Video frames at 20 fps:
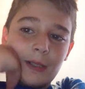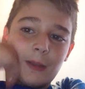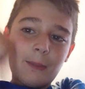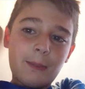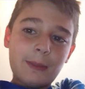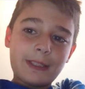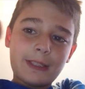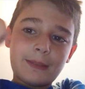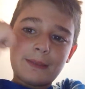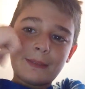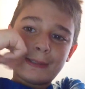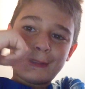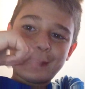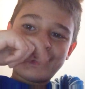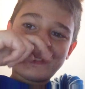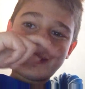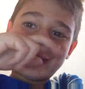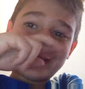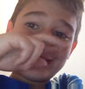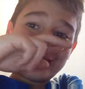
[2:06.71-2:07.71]
But something,
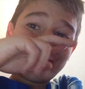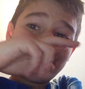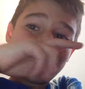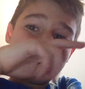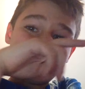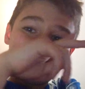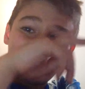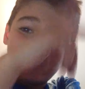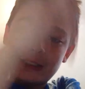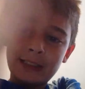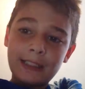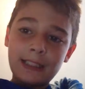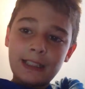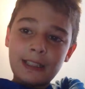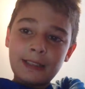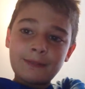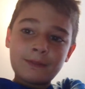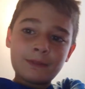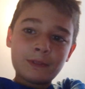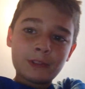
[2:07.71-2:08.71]
um, what else I
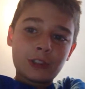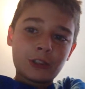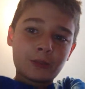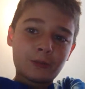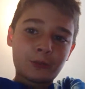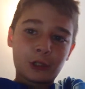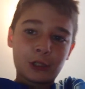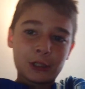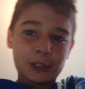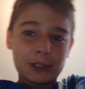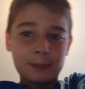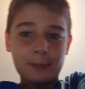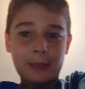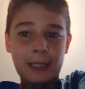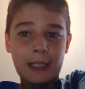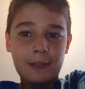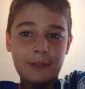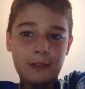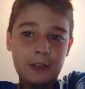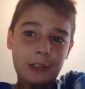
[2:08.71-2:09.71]
got was a custom
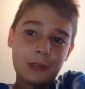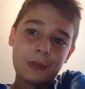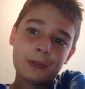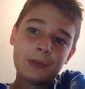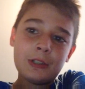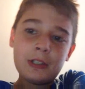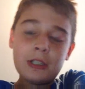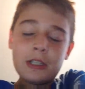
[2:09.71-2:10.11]
background,